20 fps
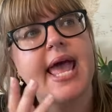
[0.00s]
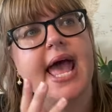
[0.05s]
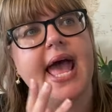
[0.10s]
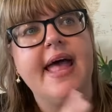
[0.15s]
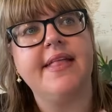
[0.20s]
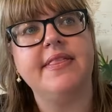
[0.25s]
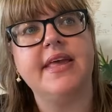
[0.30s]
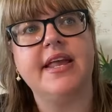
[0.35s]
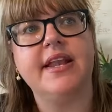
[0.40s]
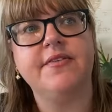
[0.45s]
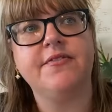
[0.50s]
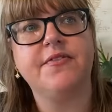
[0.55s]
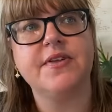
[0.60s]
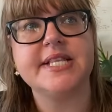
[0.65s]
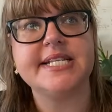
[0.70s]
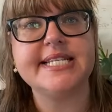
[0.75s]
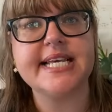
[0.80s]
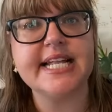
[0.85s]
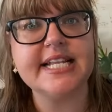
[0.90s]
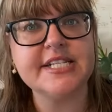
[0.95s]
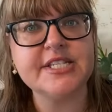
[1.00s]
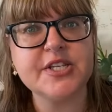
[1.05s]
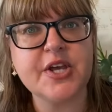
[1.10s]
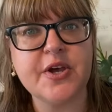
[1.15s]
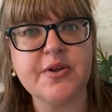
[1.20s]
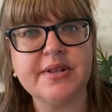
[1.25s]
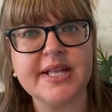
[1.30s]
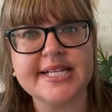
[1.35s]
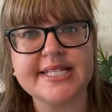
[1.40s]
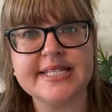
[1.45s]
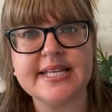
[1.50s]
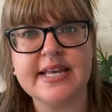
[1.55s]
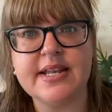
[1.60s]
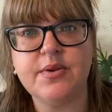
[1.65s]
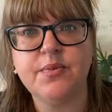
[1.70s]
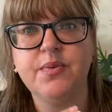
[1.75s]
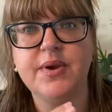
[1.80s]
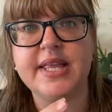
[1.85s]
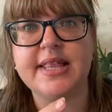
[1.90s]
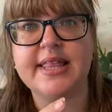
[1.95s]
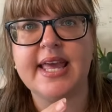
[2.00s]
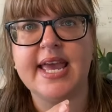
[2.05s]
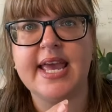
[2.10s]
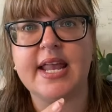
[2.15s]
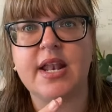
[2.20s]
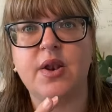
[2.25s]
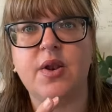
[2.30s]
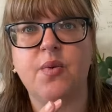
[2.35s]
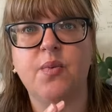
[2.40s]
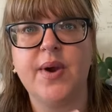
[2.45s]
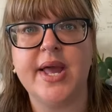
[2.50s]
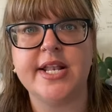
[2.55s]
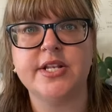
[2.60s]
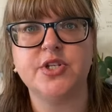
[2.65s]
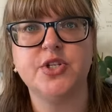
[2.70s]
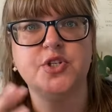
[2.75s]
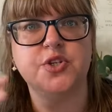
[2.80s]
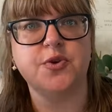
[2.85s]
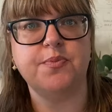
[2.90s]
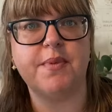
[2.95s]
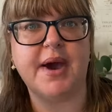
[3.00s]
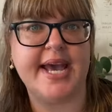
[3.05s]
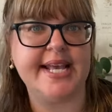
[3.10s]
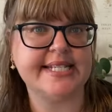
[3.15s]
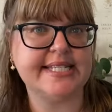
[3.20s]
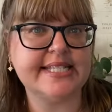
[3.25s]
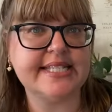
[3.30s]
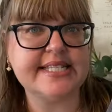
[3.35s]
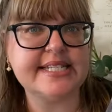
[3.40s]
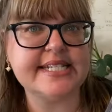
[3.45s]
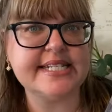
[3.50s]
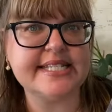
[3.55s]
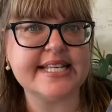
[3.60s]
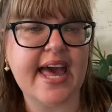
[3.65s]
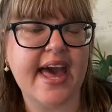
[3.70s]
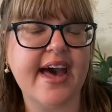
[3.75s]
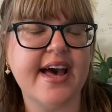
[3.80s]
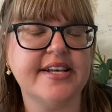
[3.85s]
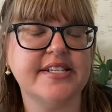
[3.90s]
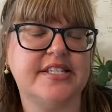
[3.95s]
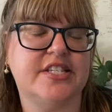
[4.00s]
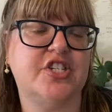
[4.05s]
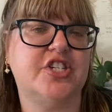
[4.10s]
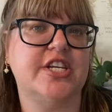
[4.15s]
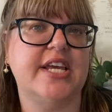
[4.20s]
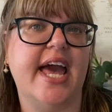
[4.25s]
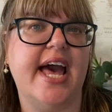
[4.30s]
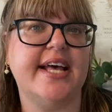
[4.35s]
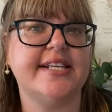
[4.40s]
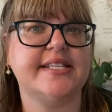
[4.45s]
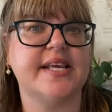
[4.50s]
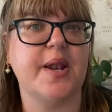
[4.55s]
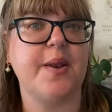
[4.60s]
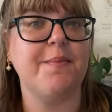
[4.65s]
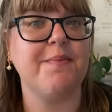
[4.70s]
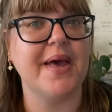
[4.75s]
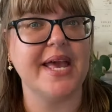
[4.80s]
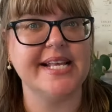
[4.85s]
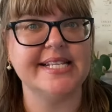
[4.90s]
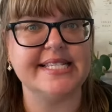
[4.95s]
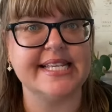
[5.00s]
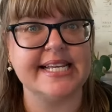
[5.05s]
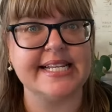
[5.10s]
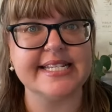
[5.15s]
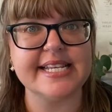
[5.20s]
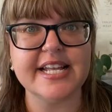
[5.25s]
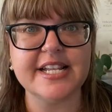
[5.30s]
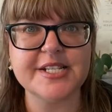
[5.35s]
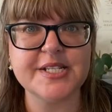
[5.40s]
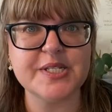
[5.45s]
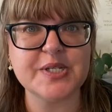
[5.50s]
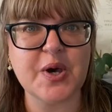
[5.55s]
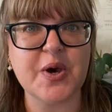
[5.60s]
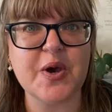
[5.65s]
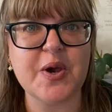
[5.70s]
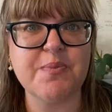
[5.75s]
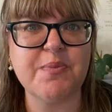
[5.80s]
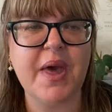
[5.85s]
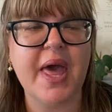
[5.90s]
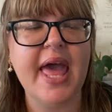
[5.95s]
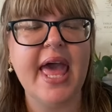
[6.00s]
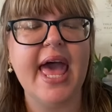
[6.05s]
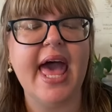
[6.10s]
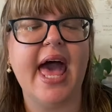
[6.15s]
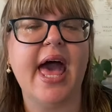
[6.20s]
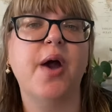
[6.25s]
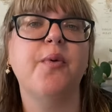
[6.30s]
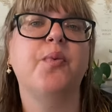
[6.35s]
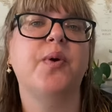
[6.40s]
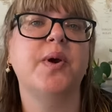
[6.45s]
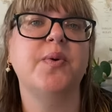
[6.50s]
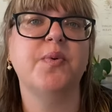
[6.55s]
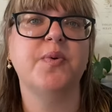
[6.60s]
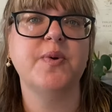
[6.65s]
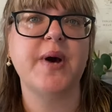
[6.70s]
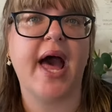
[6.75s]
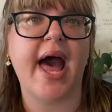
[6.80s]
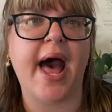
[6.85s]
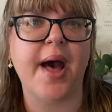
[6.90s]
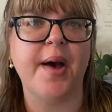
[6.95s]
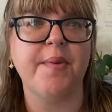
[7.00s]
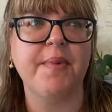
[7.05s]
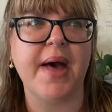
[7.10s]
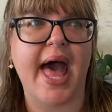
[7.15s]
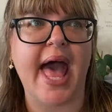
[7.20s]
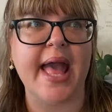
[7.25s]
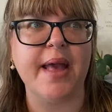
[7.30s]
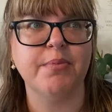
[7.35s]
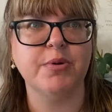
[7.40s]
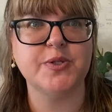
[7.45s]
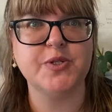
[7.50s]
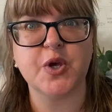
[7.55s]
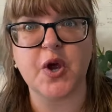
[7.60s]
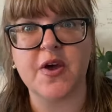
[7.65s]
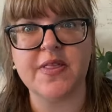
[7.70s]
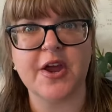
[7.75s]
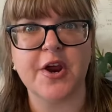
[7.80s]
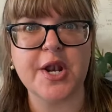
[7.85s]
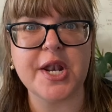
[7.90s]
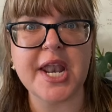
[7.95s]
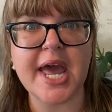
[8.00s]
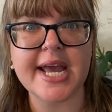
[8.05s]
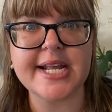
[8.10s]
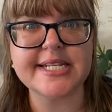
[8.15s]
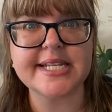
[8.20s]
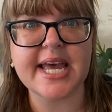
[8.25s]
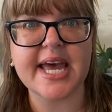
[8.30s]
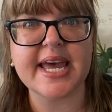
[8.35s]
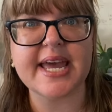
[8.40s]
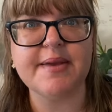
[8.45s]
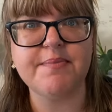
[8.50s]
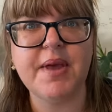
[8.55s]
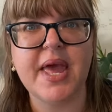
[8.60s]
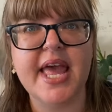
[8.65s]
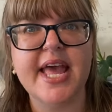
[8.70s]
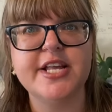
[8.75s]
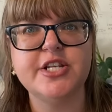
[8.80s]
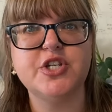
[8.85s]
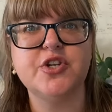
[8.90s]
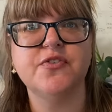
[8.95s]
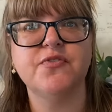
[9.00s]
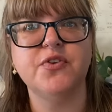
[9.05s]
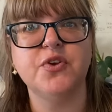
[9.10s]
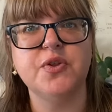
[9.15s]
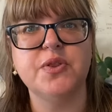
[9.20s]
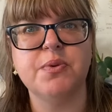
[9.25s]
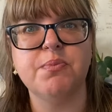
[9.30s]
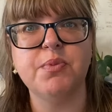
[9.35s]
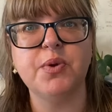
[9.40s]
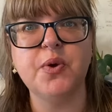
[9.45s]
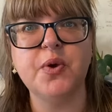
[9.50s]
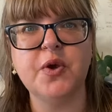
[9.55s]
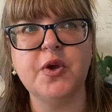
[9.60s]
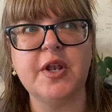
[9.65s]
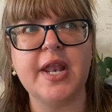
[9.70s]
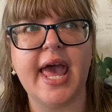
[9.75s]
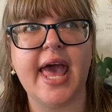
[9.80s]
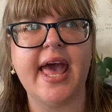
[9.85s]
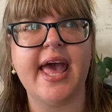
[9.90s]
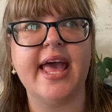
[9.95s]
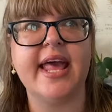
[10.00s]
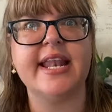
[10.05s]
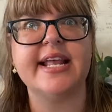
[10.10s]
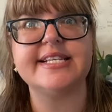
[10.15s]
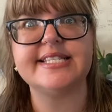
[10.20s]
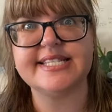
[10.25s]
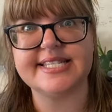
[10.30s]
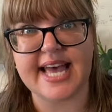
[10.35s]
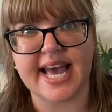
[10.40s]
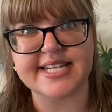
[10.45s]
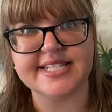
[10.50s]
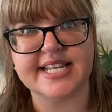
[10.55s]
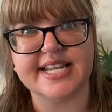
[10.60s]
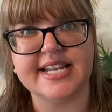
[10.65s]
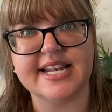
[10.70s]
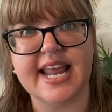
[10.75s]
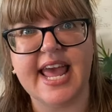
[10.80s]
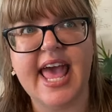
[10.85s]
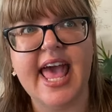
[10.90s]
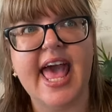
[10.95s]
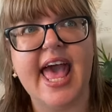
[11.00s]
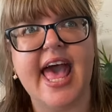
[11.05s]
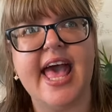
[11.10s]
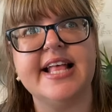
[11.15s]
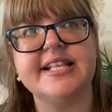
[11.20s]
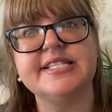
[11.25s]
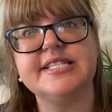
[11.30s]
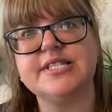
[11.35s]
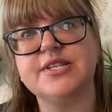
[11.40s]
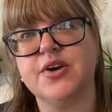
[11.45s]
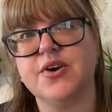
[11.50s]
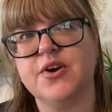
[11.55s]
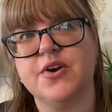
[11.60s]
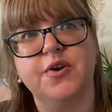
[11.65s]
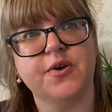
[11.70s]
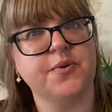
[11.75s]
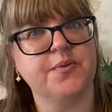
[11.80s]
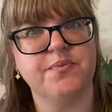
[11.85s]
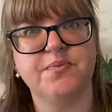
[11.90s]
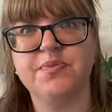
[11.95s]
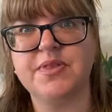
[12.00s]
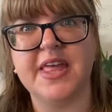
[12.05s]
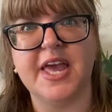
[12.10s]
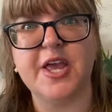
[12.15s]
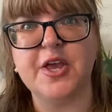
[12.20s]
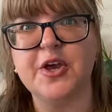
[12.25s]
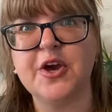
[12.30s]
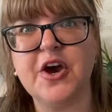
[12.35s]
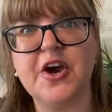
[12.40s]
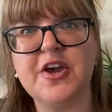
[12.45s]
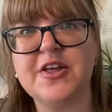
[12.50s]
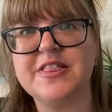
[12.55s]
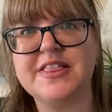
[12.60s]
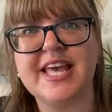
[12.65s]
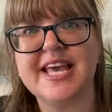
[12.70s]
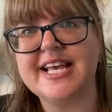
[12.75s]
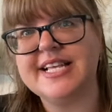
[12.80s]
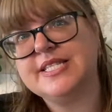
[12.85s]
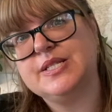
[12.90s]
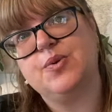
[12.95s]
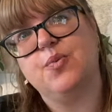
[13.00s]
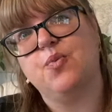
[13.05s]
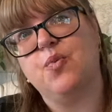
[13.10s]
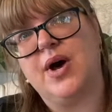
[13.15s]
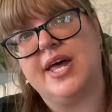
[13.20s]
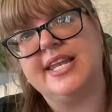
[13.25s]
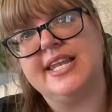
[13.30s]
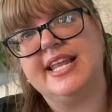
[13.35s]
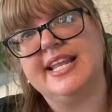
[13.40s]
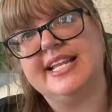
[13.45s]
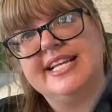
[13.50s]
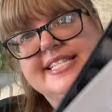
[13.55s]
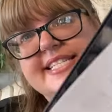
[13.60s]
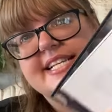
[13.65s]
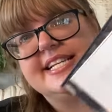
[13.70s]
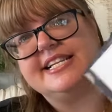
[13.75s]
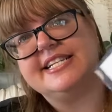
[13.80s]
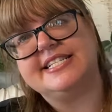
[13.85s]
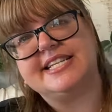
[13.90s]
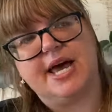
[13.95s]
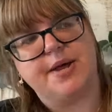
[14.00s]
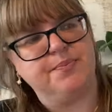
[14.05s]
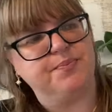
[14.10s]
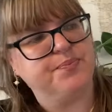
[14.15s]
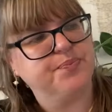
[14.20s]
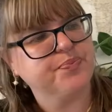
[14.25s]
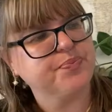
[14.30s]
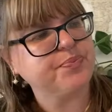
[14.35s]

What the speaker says: And then for the telescope lesson, we then went to my sister's house. She has an amazing telescope, and we were able to go there at nighttime to view the moon and Saturn. And so there you go, there's one lesson done.